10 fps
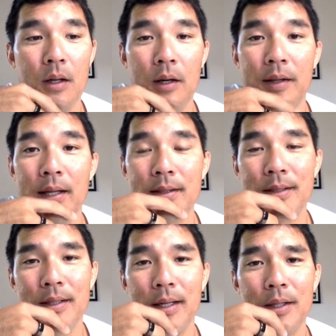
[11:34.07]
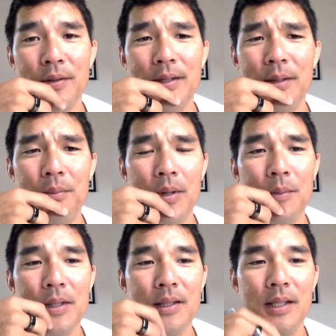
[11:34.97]
Uh, that I don't think they
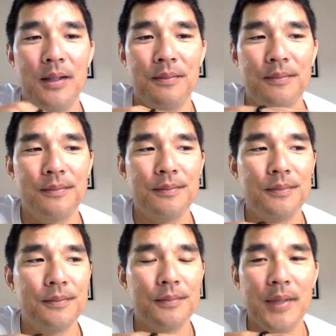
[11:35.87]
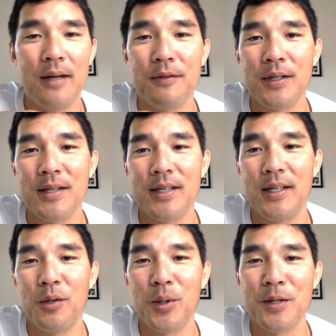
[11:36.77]
publicly advertise
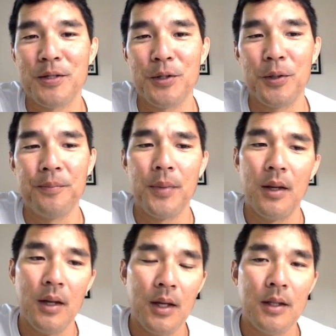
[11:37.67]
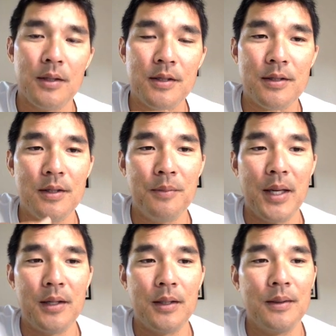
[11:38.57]
that anywhere, so this is the
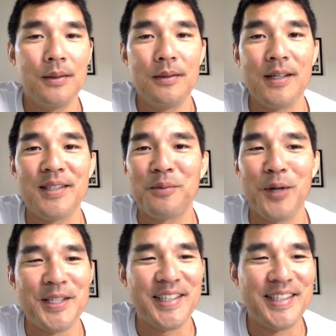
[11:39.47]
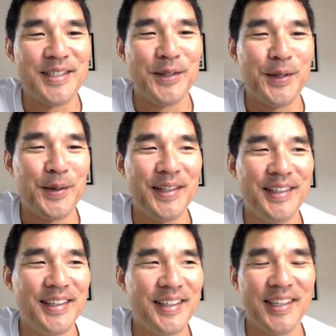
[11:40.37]
beta testing project, so you
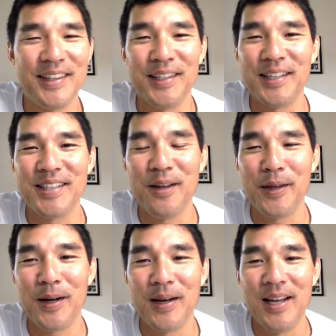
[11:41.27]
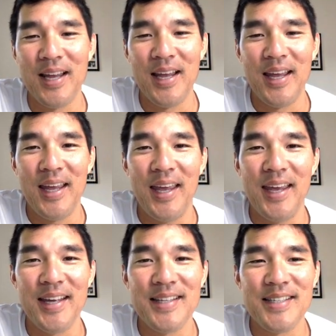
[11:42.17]
can uh, get the link down there.
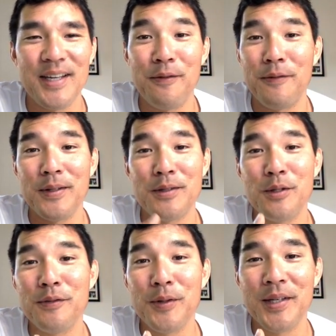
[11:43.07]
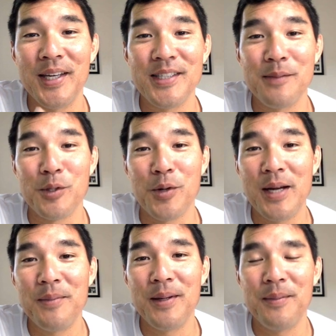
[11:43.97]
And uh, if you found this useful, hit
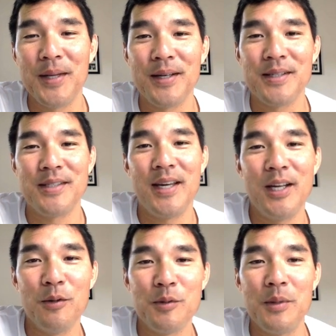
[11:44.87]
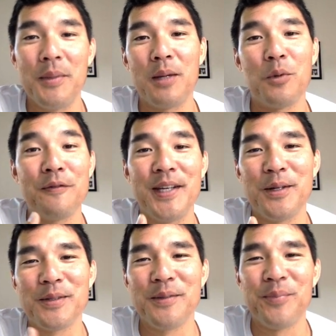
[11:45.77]
subscribe because that helps me make more
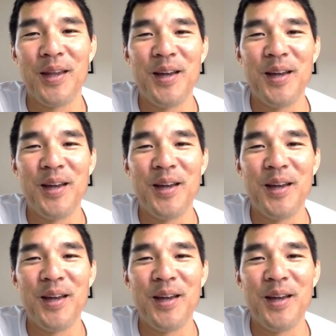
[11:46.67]
videos.